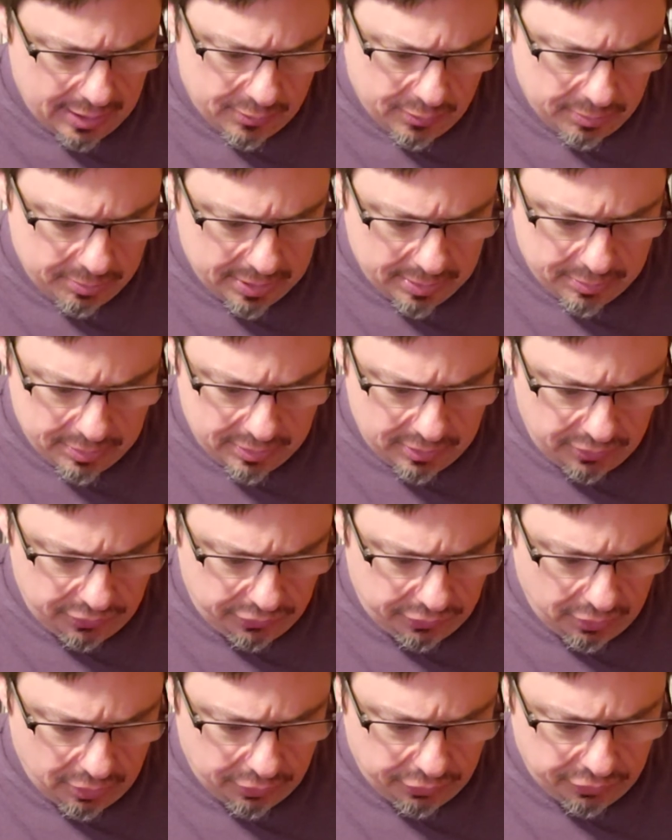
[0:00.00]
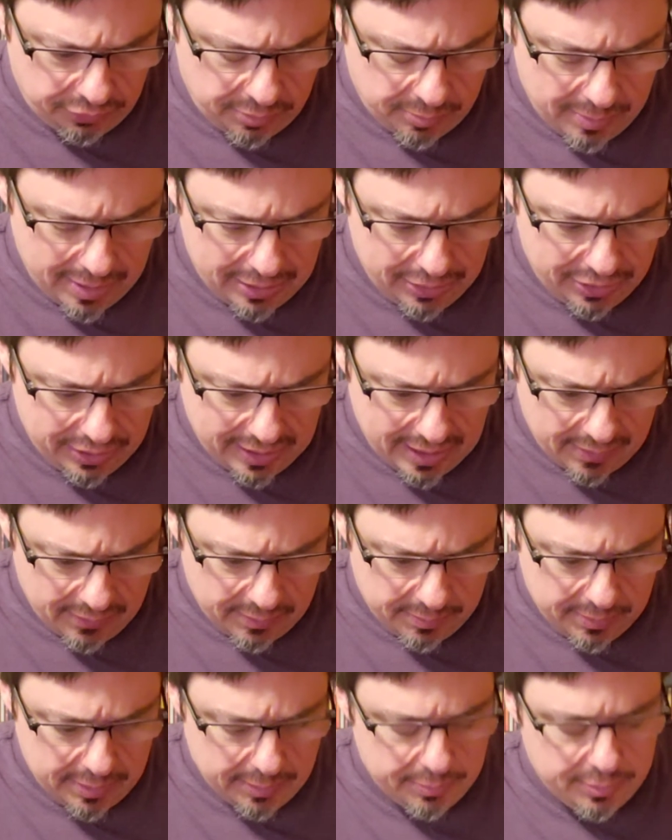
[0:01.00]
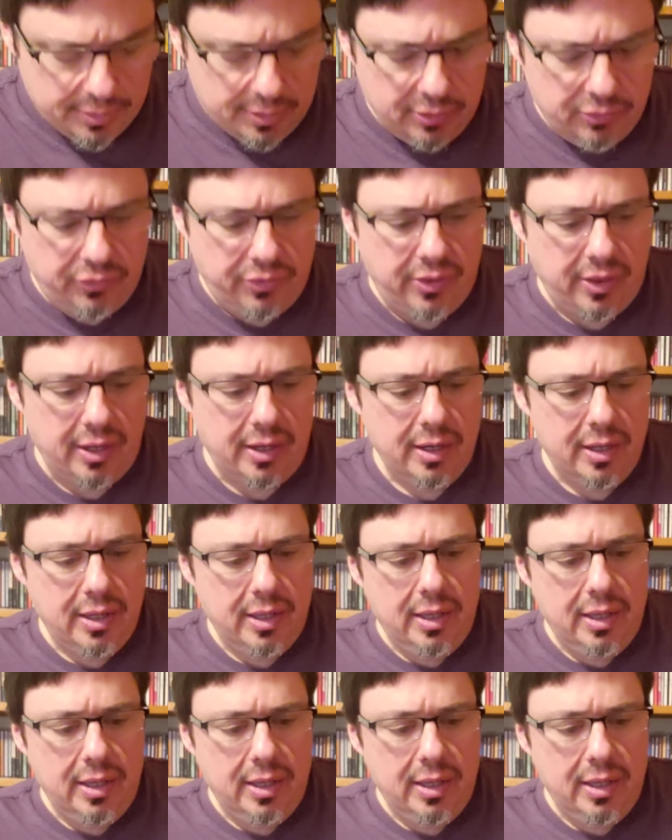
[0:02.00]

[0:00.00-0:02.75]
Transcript: don't remember these songs. The main thing I remember is that